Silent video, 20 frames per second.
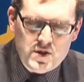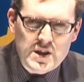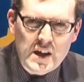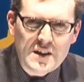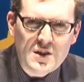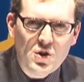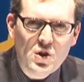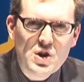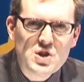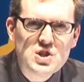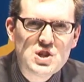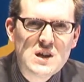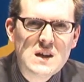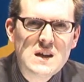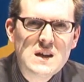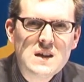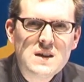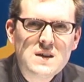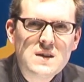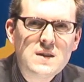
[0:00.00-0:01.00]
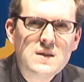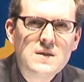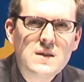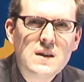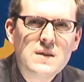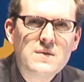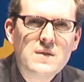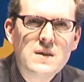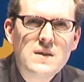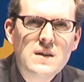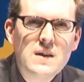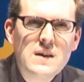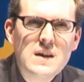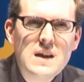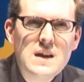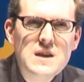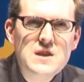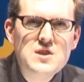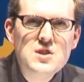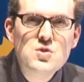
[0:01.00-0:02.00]
Technology
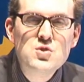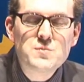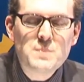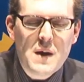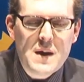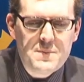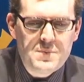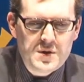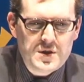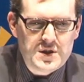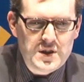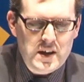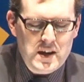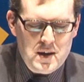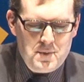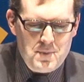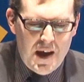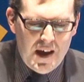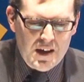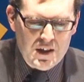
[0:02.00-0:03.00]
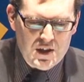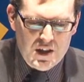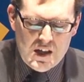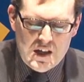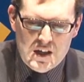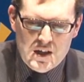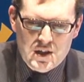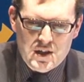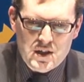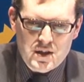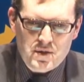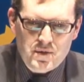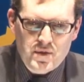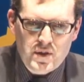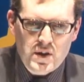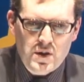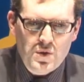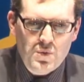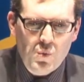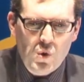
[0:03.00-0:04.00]
in newspapers and in magazines
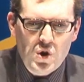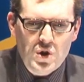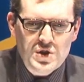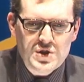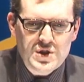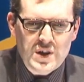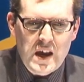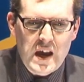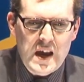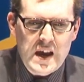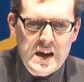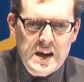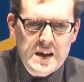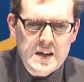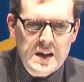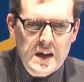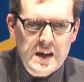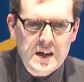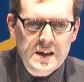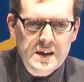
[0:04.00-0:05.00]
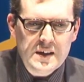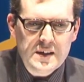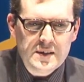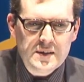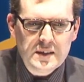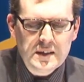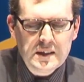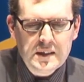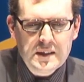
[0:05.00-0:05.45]
was a